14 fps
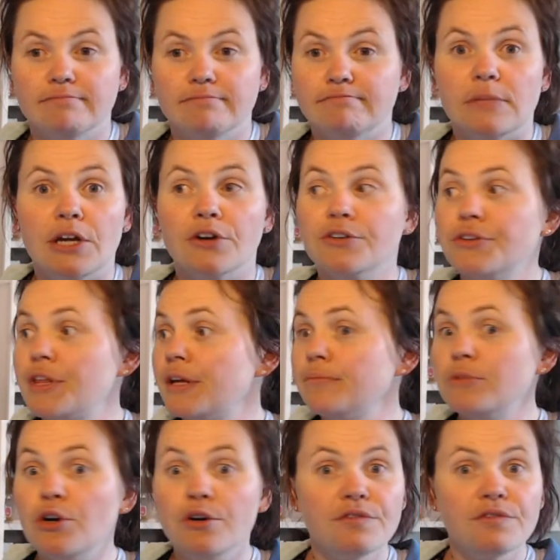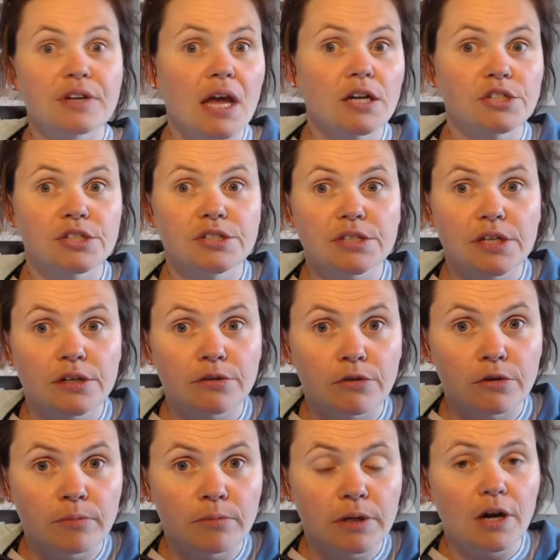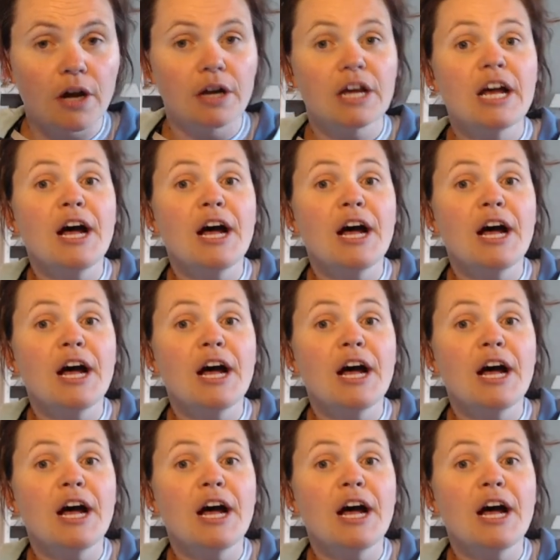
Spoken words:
There are them notifications again. Oh my God.